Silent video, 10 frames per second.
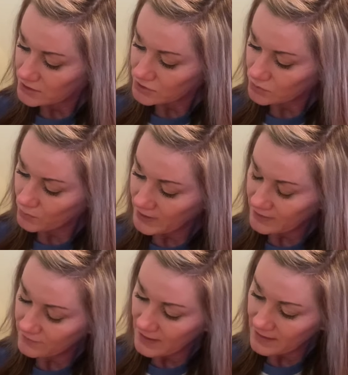
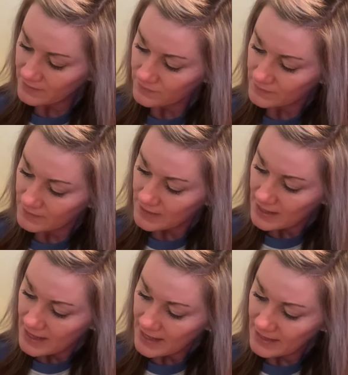25,
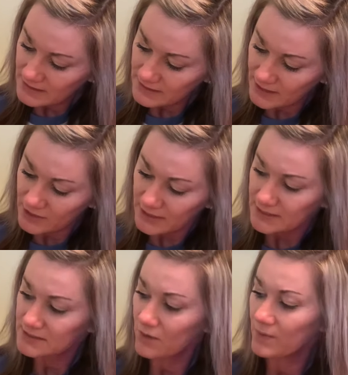and 30.
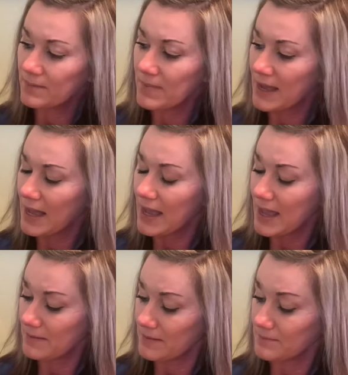So when my
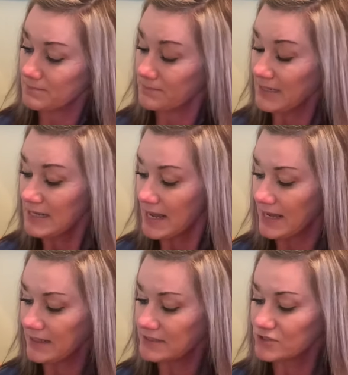minute
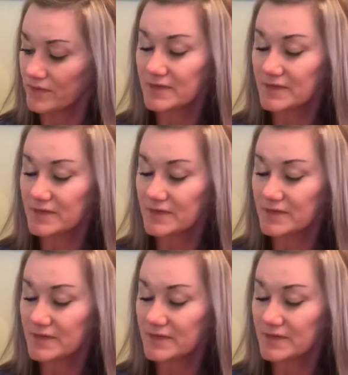hand gets on